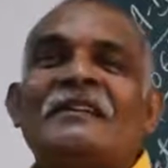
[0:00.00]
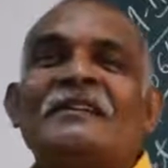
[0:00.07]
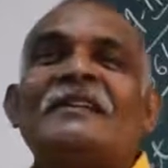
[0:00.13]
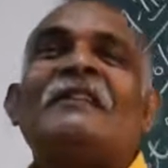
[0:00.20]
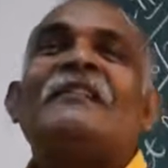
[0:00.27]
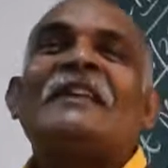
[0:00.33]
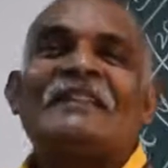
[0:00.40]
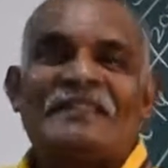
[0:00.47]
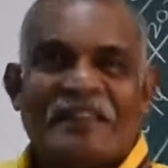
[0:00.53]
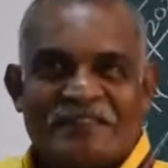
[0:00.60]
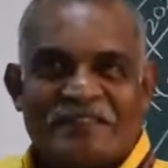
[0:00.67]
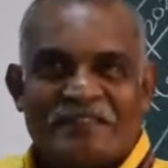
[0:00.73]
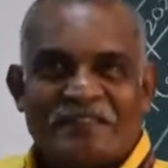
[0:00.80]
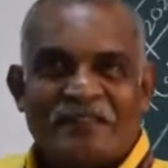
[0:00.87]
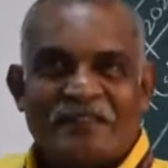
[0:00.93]

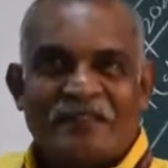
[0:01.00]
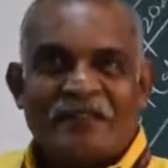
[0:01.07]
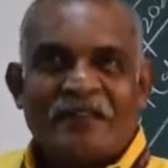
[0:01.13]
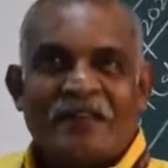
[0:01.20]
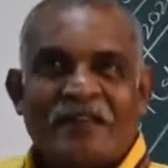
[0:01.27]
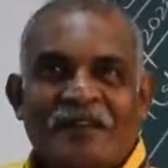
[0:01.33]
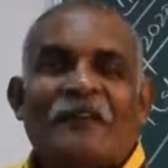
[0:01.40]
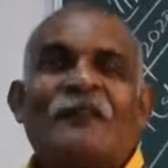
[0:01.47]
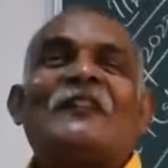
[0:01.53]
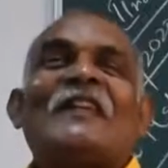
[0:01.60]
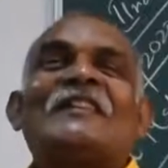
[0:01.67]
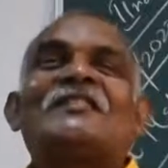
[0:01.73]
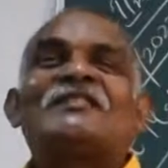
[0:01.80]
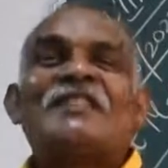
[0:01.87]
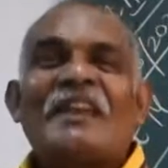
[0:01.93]
divisions,
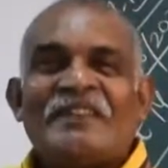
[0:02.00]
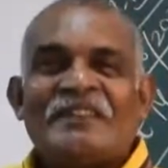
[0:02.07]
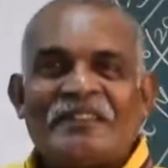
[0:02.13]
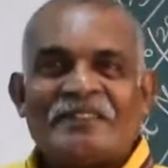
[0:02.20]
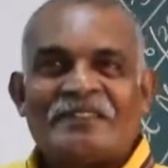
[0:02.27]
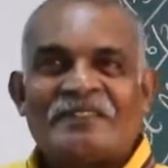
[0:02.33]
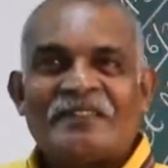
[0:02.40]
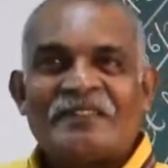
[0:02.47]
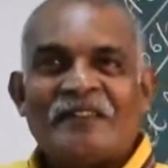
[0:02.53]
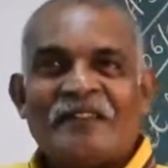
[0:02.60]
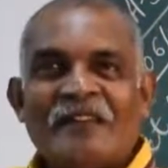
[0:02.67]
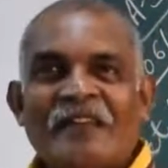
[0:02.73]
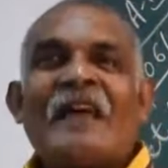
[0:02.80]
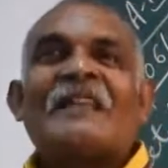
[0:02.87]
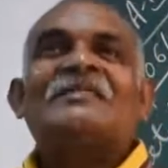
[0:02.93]
different stages,
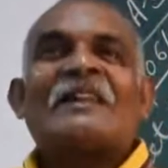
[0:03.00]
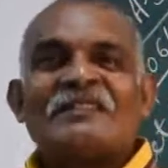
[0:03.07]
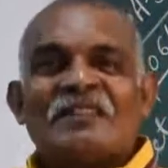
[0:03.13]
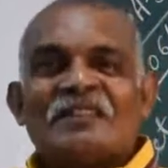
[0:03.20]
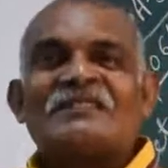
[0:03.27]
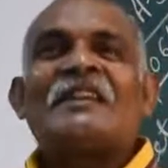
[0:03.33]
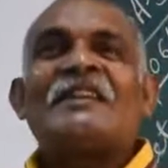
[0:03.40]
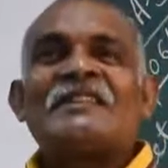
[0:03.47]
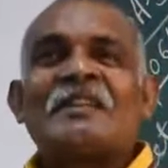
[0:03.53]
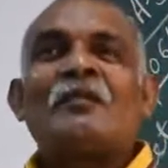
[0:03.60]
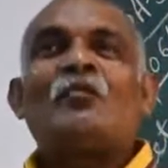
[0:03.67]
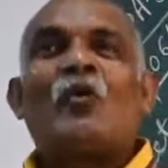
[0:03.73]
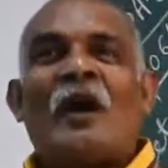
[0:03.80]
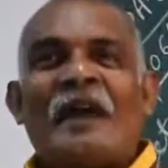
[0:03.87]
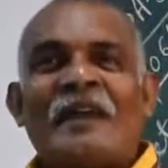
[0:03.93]
and that is the
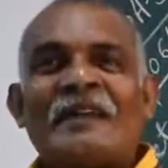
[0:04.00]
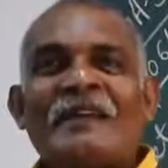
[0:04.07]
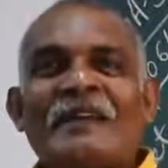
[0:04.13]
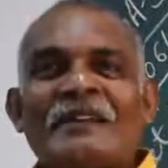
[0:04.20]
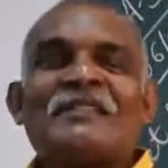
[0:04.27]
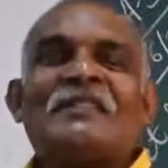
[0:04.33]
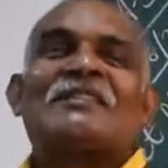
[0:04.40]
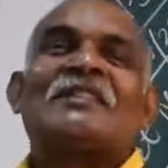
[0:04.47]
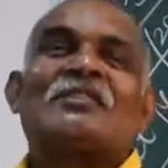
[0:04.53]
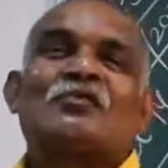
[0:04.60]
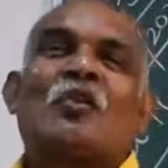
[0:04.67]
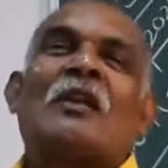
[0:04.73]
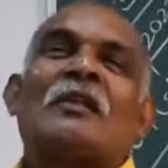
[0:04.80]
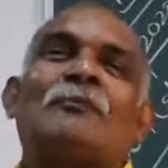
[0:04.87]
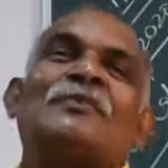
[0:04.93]
reason why this is
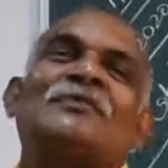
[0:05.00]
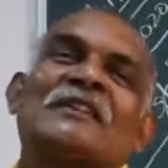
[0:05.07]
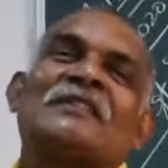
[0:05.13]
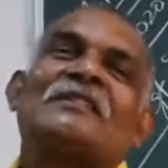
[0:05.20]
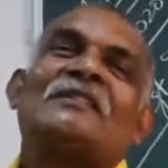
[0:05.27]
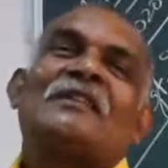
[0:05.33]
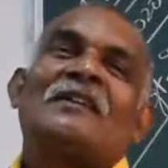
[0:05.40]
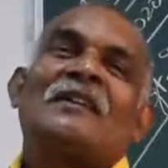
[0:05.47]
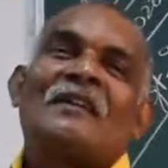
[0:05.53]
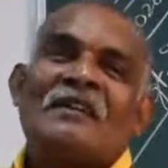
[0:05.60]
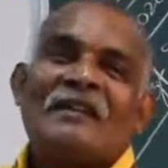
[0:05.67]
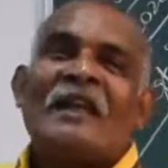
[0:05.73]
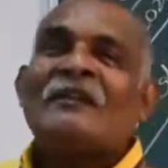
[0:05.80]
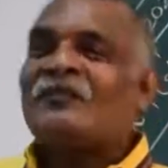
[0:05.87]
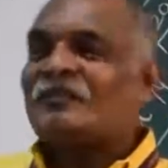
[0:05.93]
called project
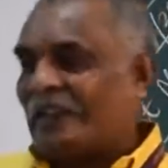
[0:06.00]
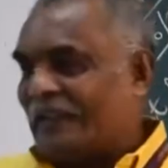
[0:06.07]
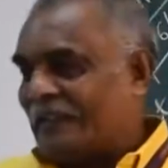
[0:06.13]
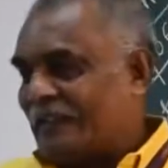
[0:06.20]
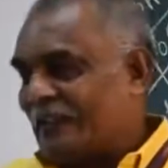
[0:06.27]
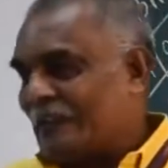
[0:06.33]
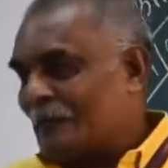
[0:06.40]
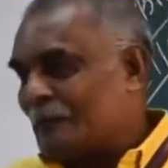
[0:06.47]
life cycle.